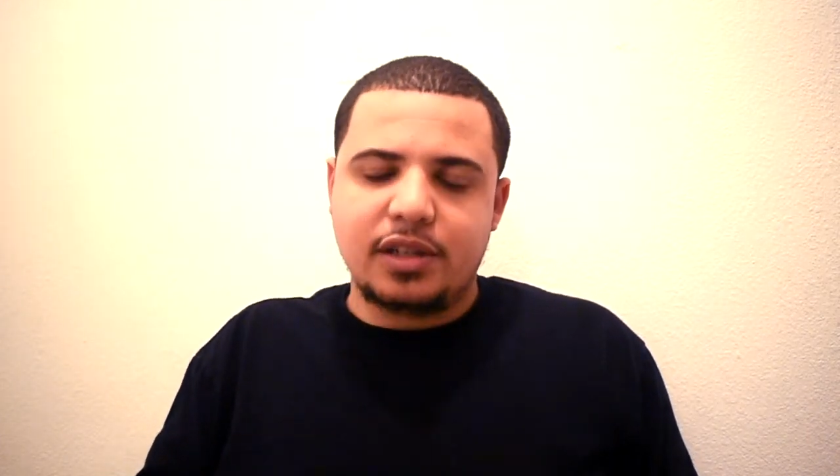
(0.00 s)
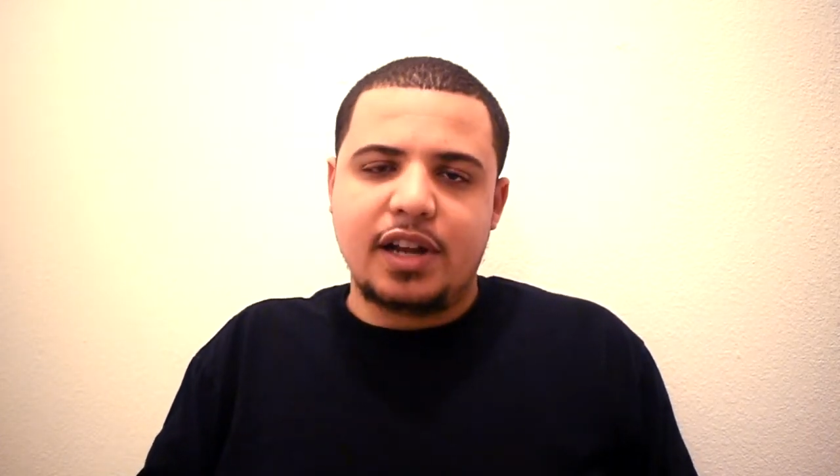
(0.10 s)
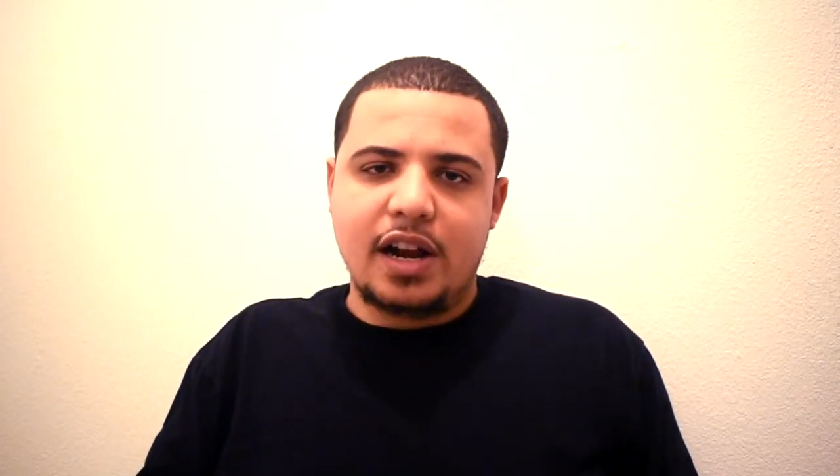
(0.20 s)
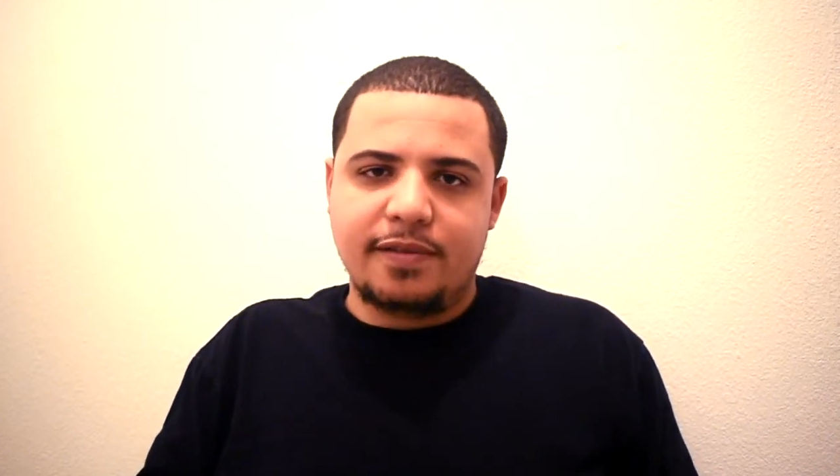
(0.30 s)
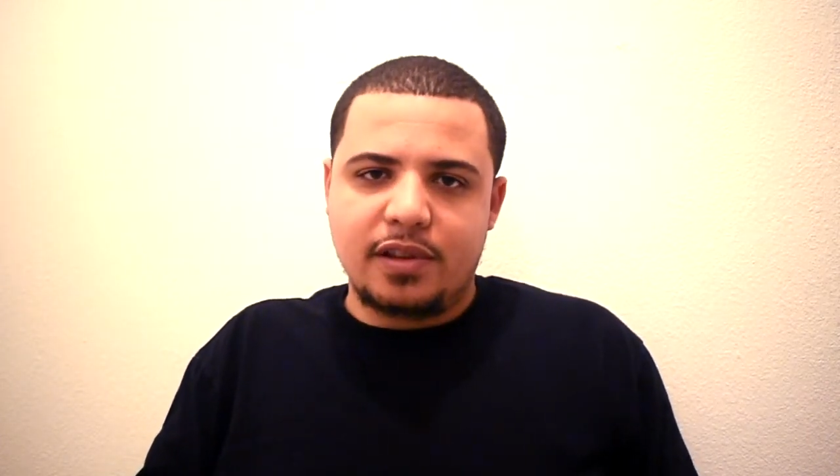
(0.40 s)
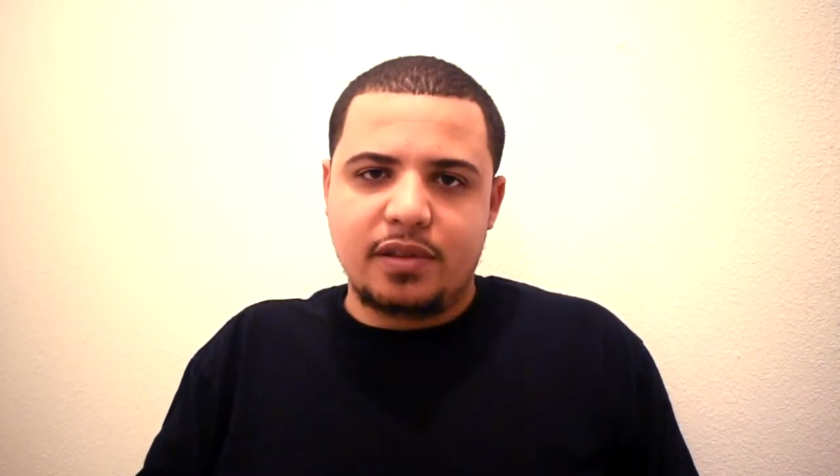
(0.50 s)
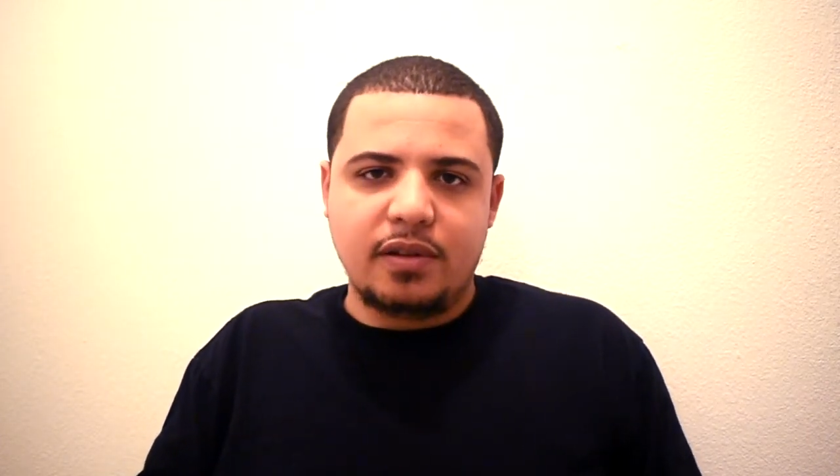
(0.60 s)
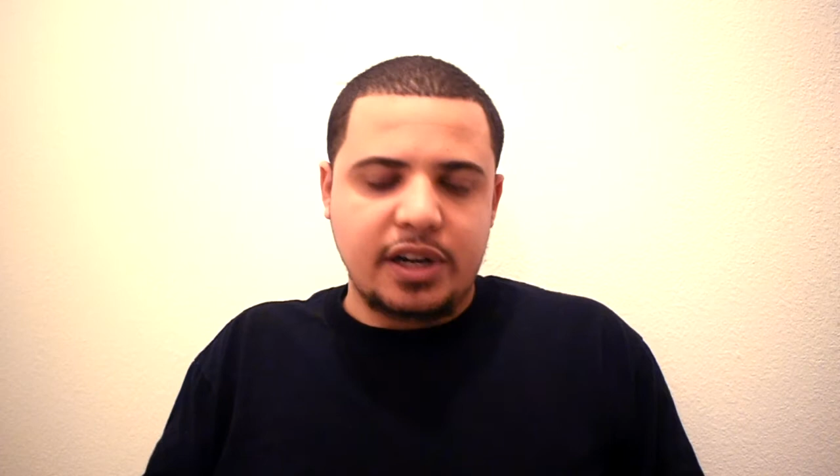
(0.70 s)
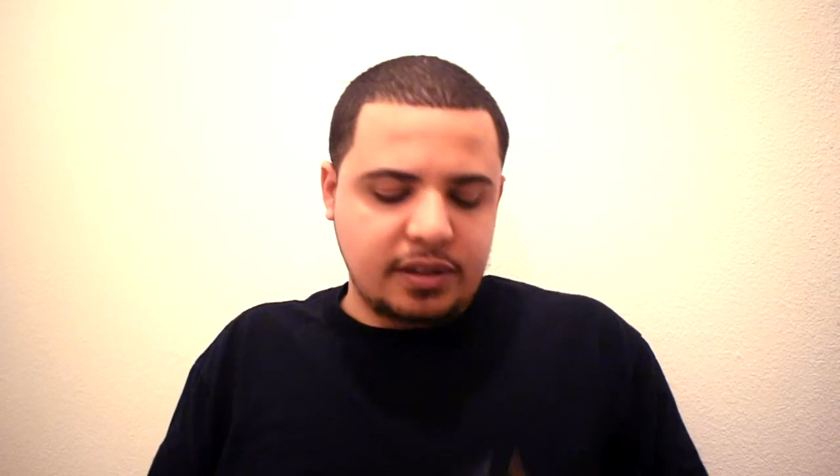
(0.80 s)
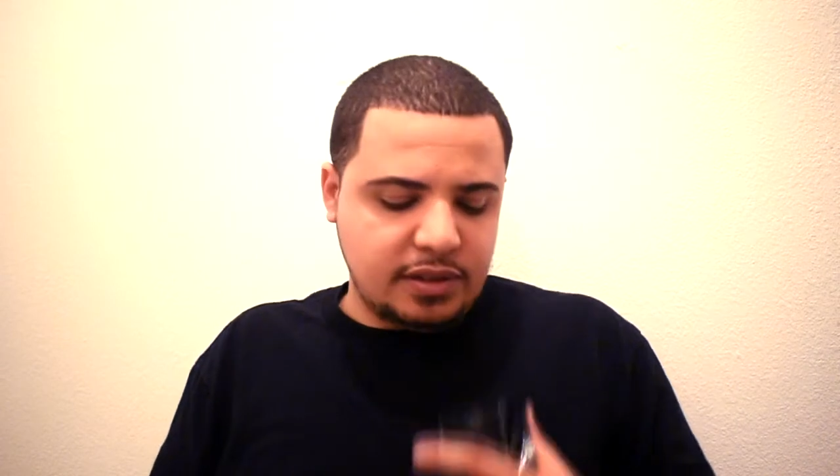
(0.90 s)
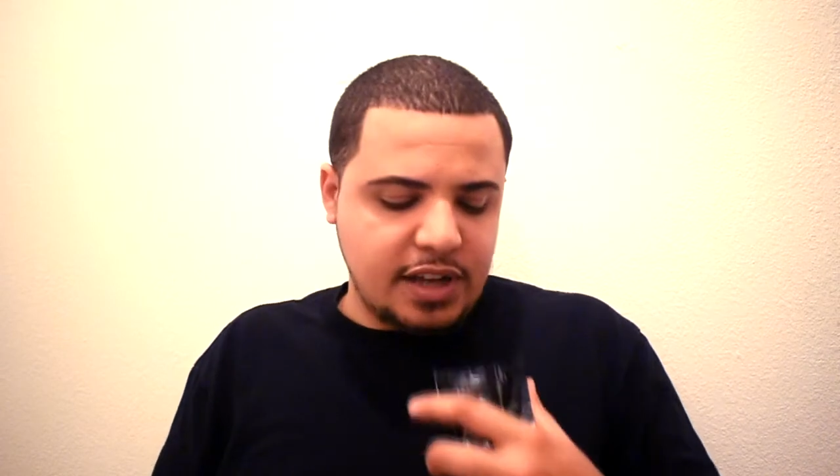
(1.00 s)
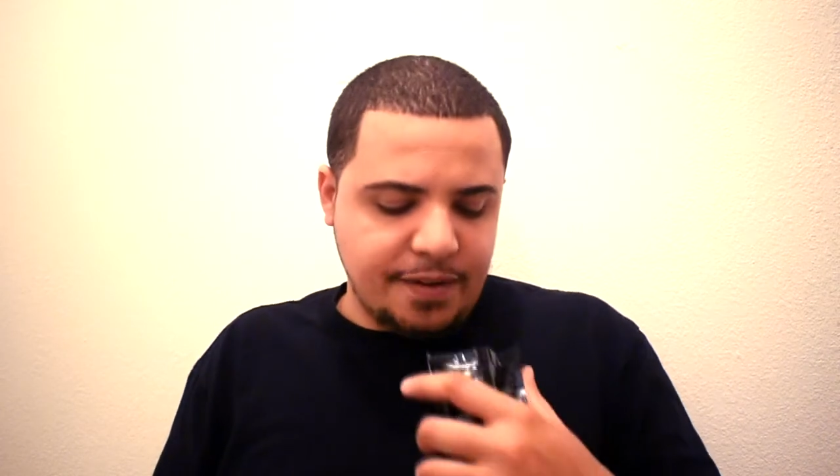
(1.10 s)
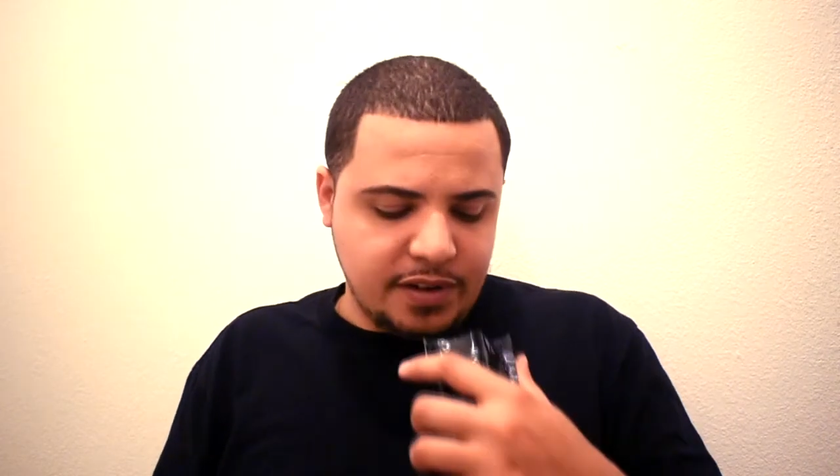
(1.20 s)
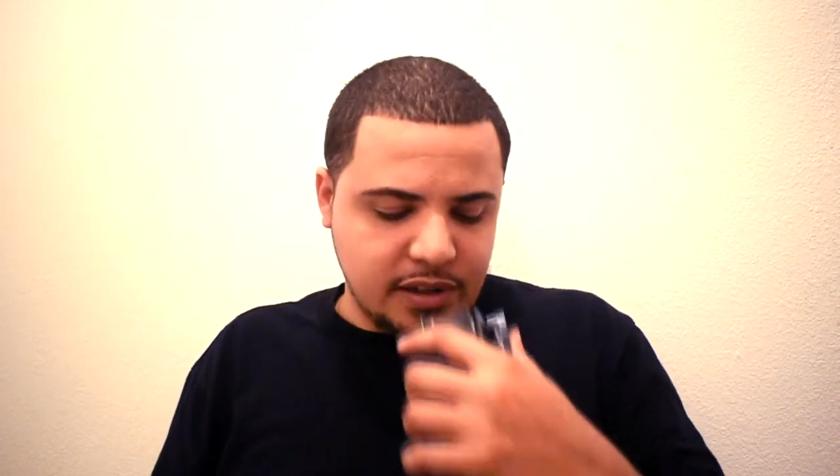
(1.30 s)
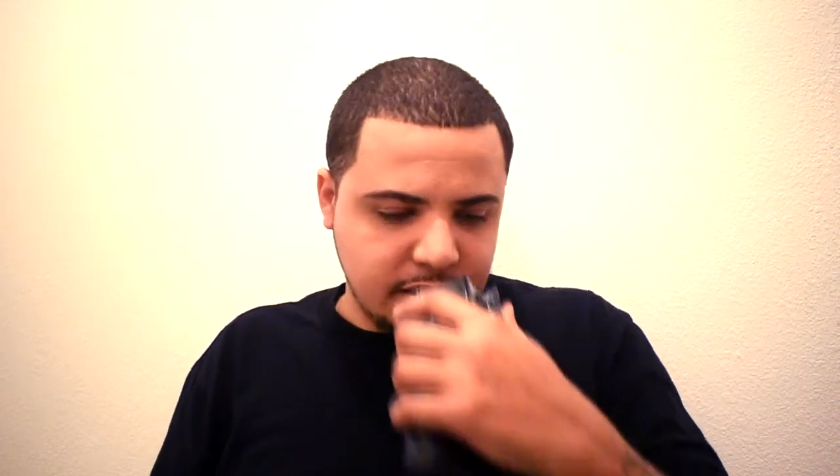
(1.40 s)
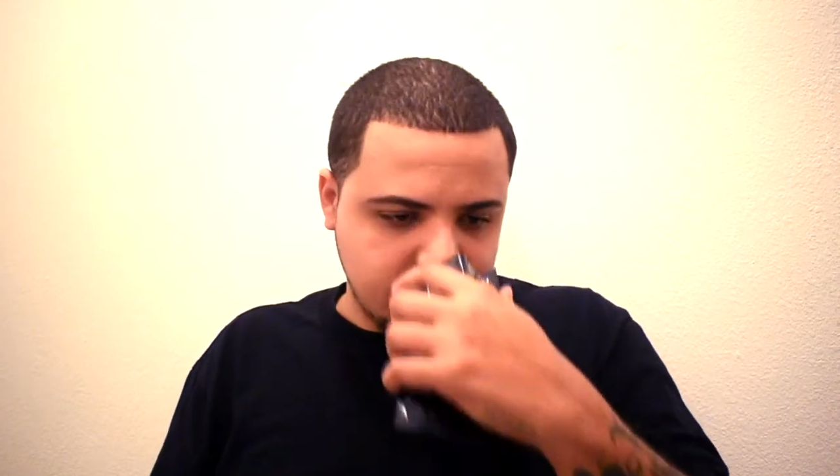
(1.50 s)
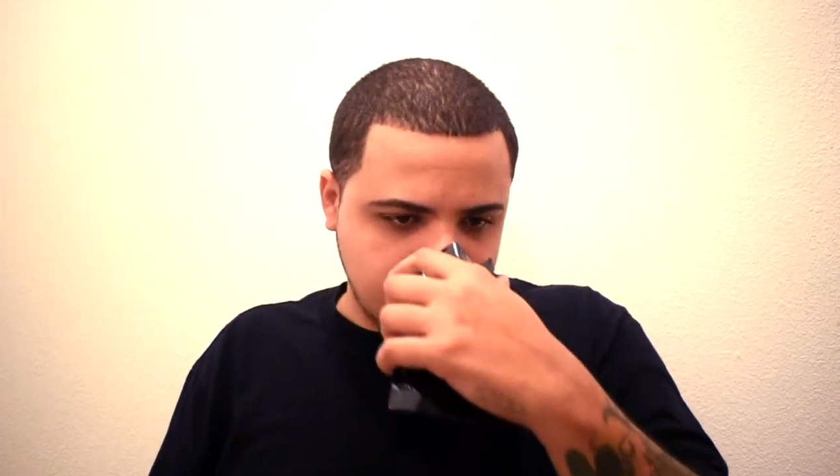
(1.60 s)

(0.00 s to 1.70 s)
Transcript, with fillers: out of the three, definitely.